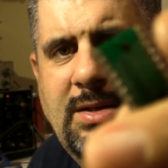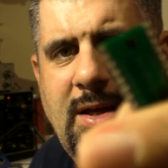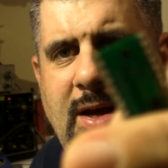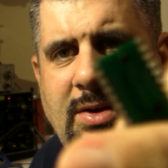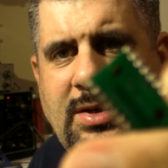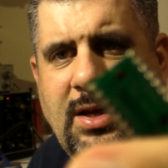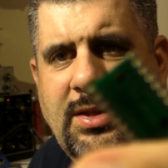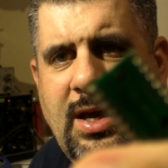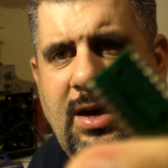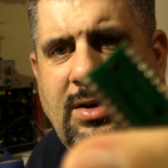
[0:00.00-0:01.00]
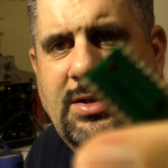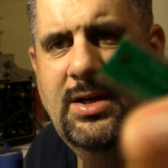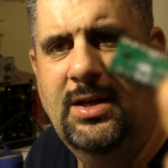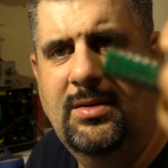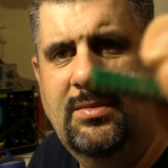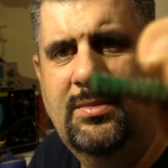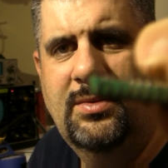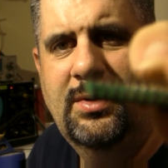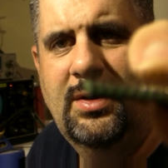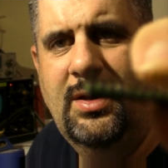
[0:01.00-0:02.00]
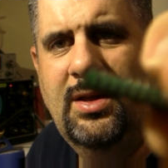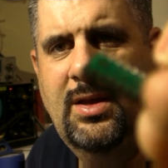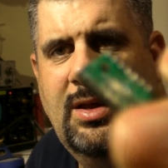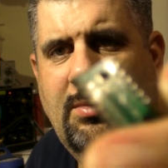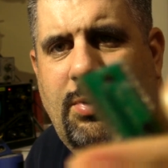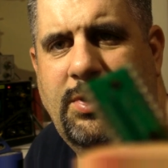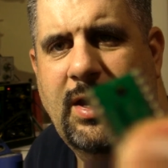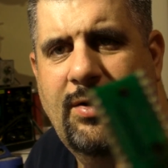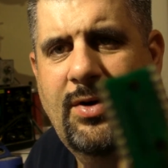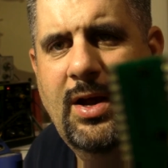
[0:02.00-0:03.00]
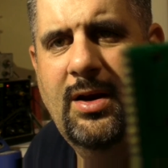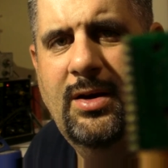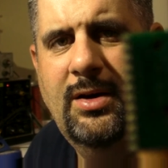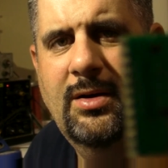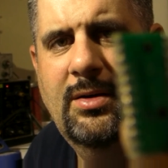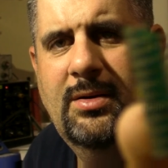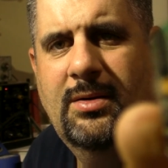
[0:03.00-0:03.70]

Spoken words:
see how it's got the headers on it. You can put that right onto your